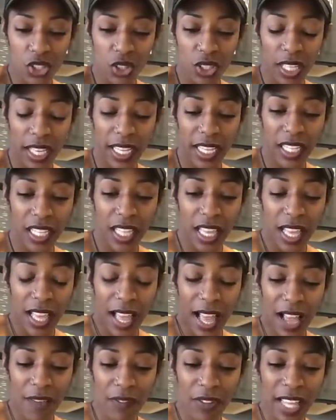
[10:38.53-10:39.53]
Or like,
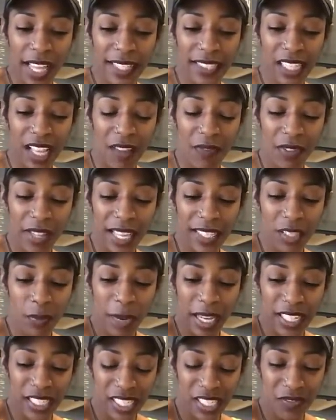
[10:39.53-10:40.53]
I feel like I feel like
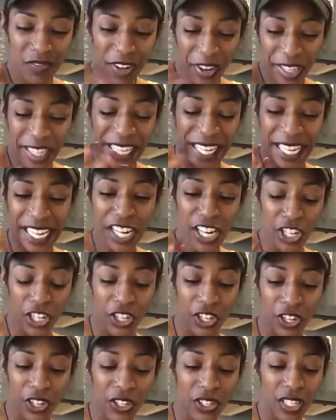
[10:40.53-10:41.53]
somebody's just very
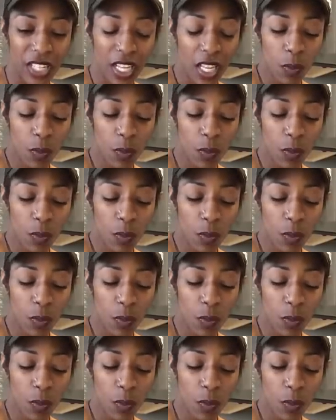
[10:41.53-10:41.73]
eager.